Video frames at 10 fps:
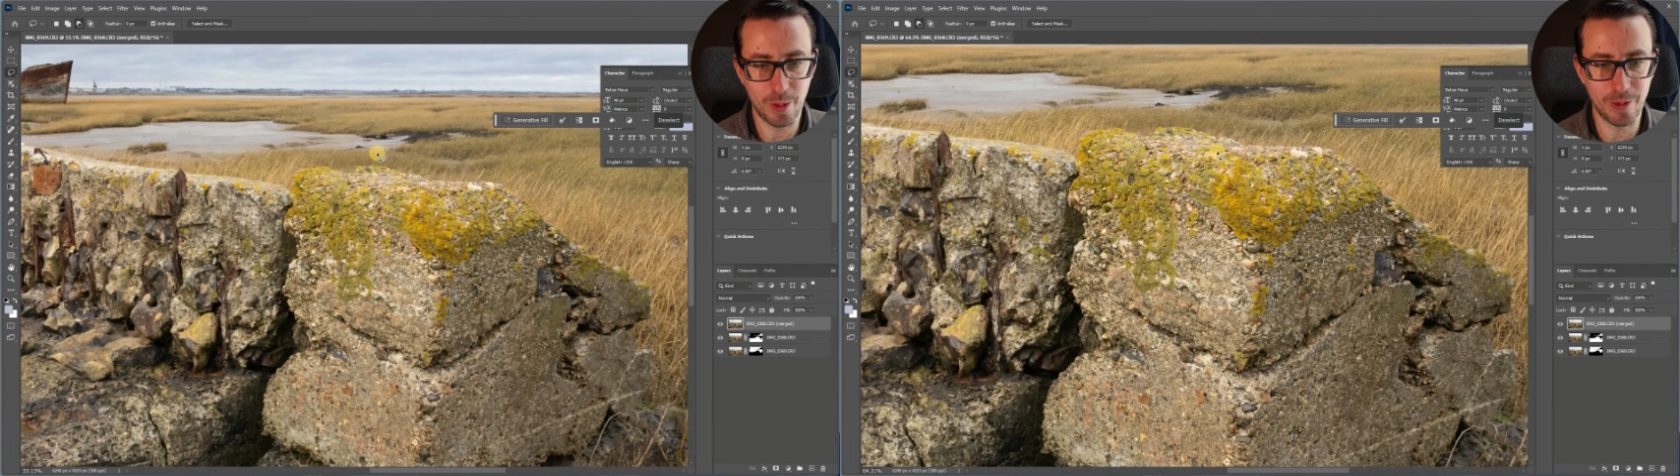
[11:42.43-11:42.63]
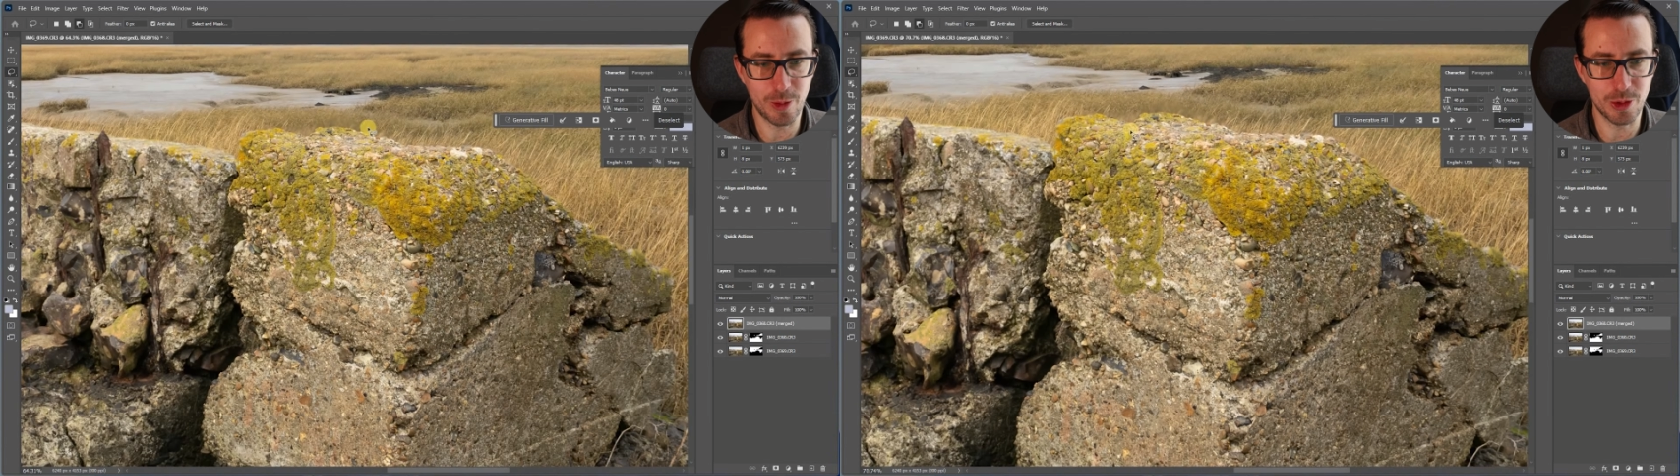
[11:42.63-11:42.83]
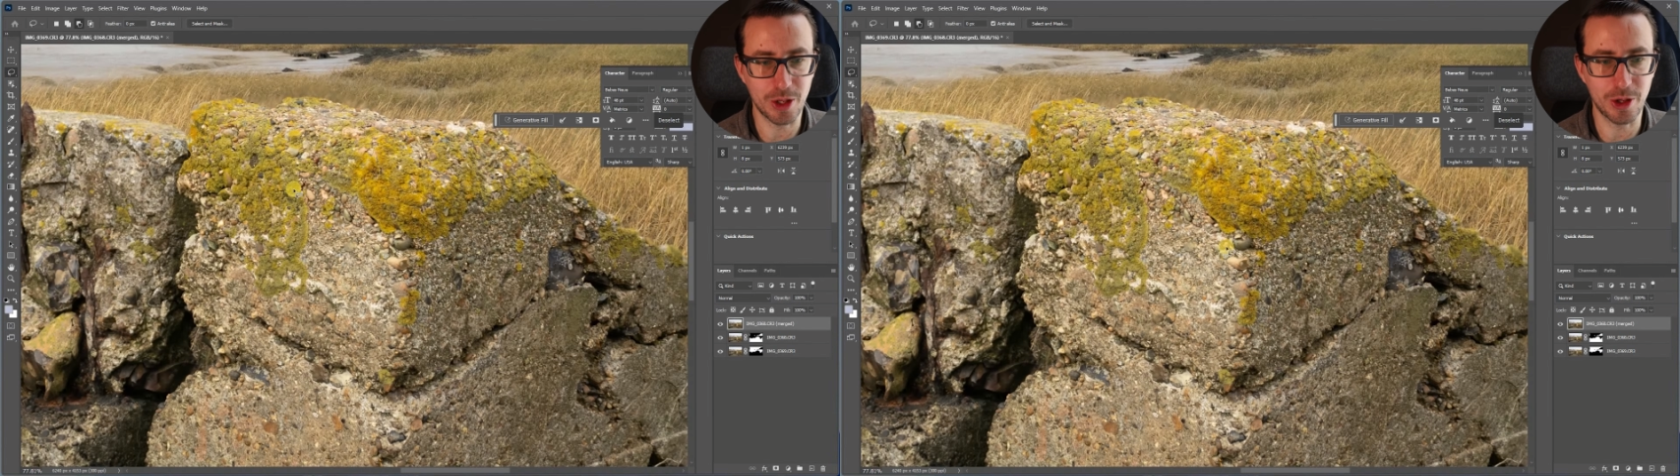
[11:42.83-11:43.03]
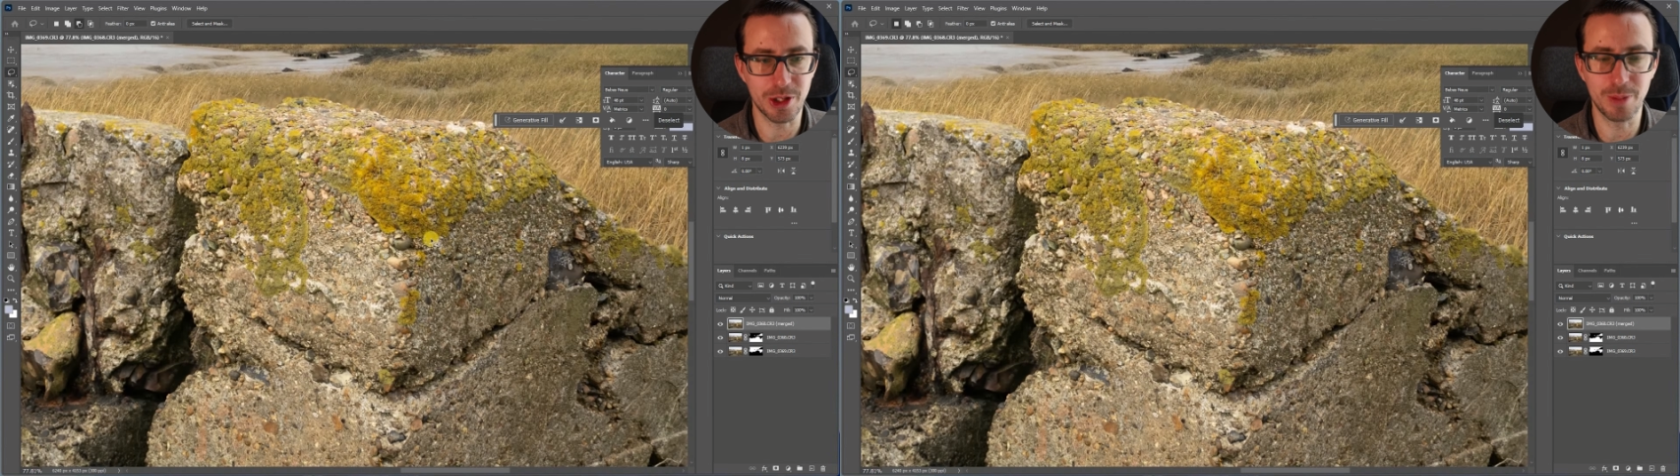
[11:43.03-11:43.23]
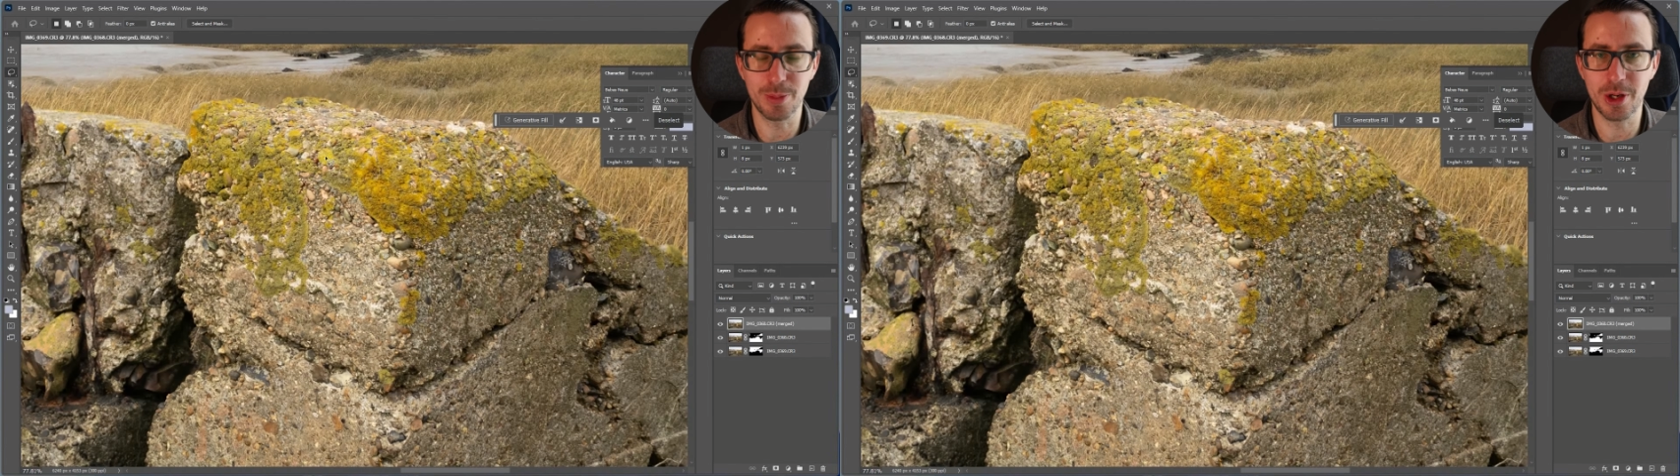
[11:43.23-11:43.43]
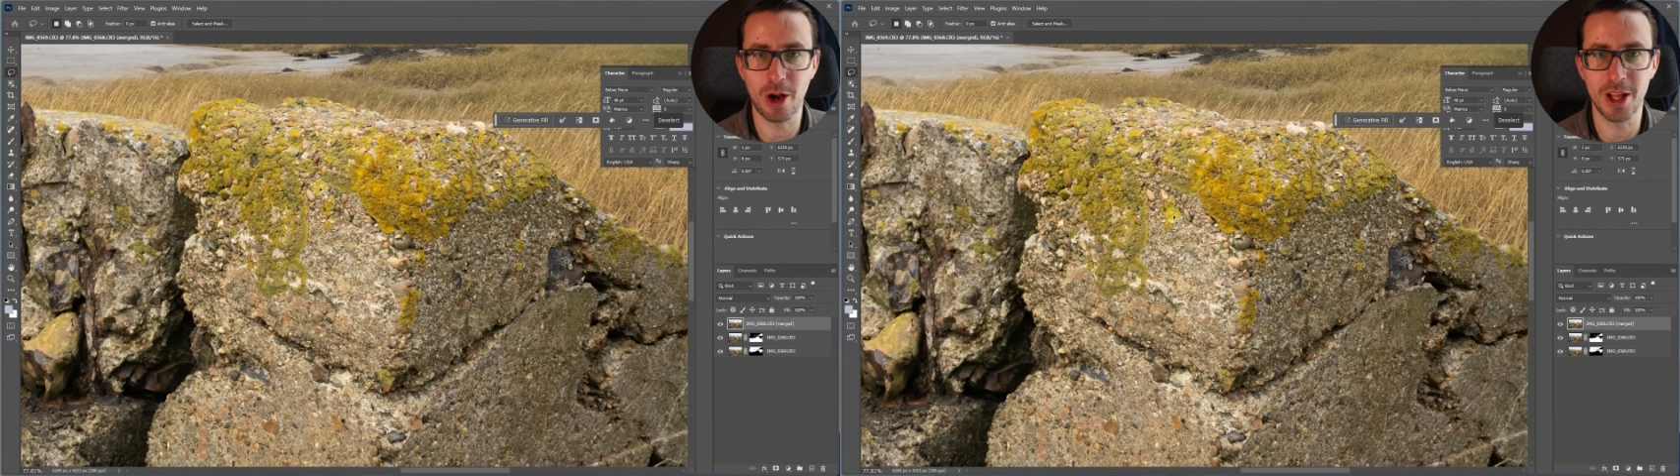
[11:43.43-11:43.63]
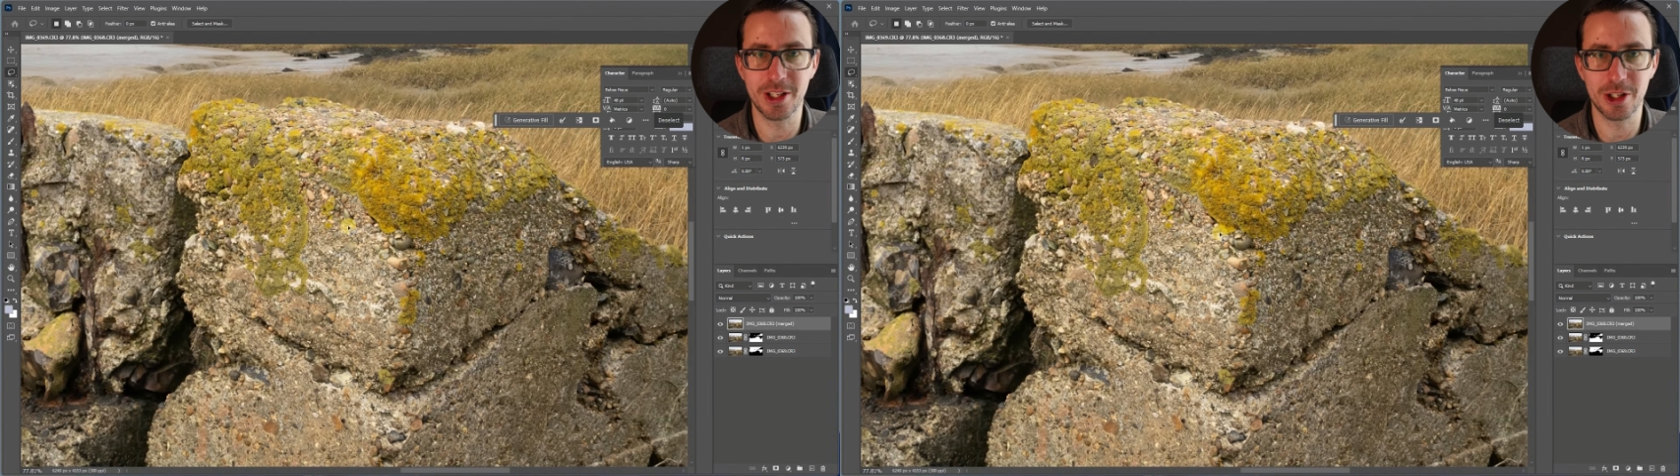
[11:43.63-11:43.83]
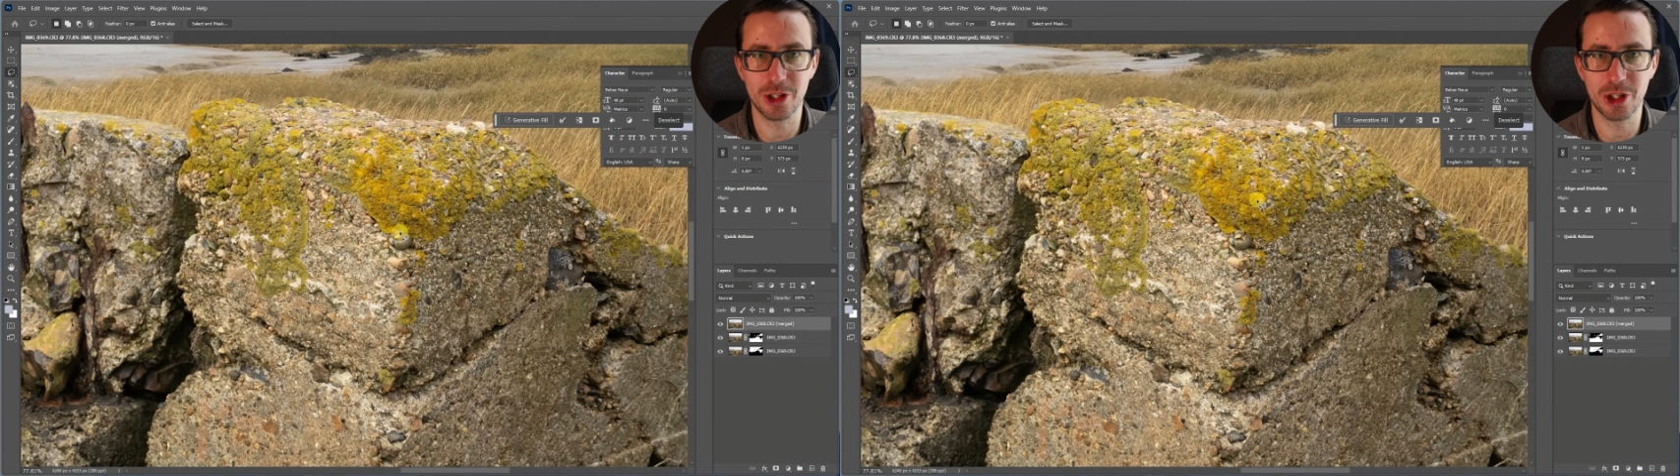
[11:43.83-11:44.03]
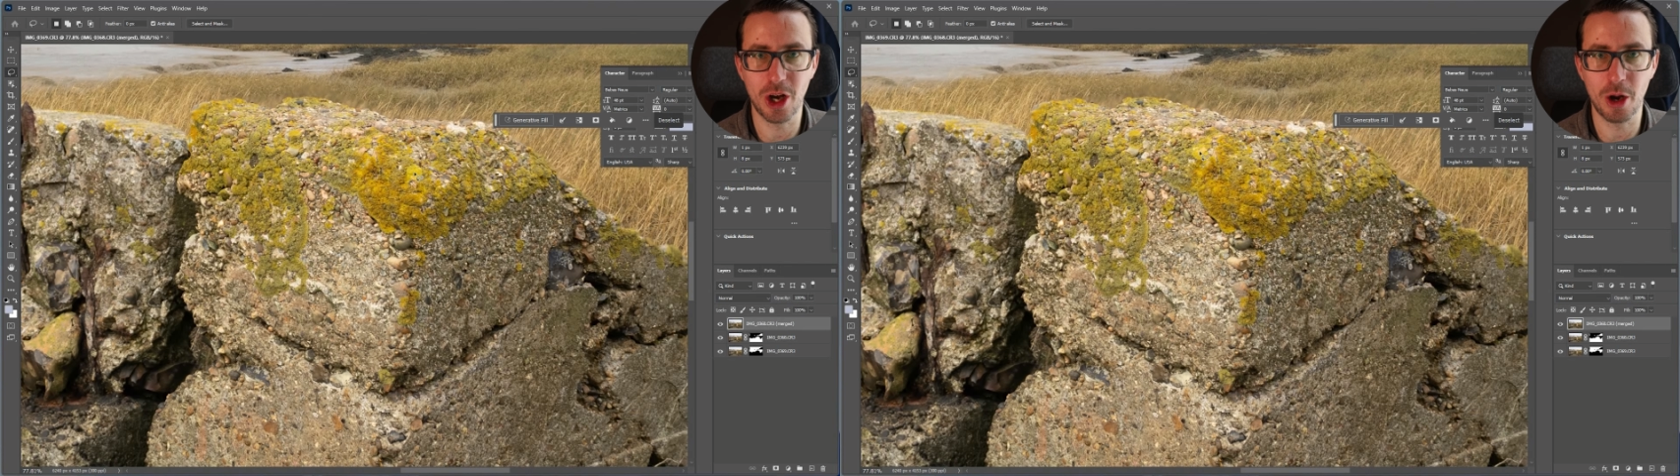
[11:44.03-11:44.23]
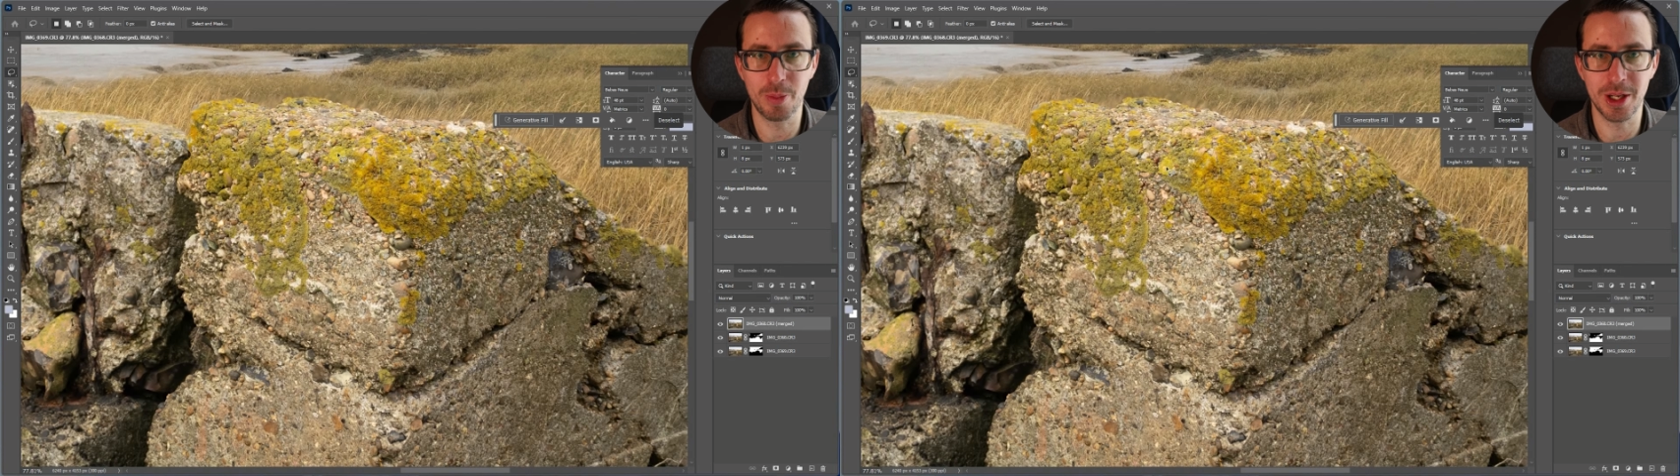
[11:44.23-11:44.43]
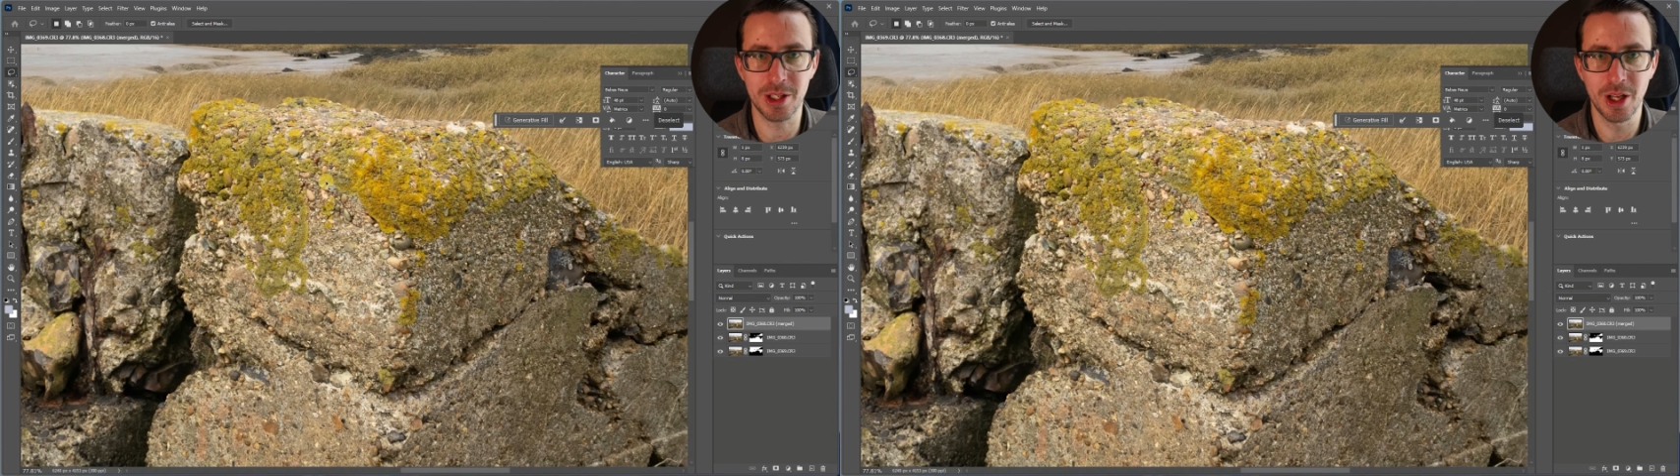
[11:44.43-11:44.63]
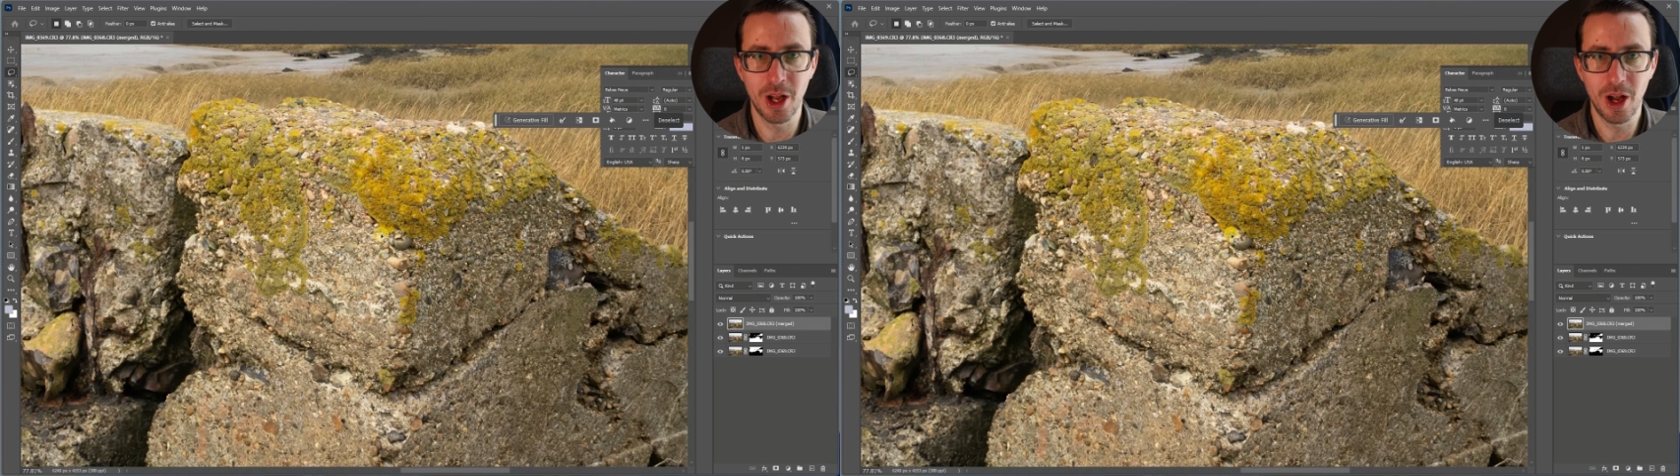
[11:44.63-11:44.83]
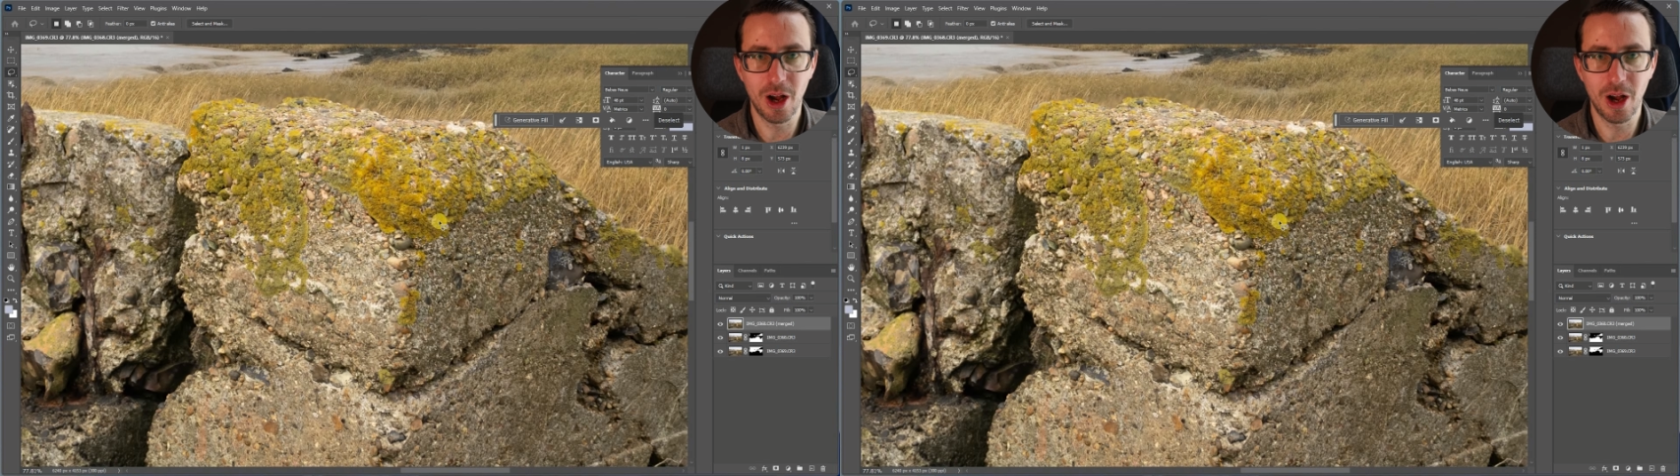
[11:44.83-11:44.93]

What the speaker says: we've also got some nice sharpness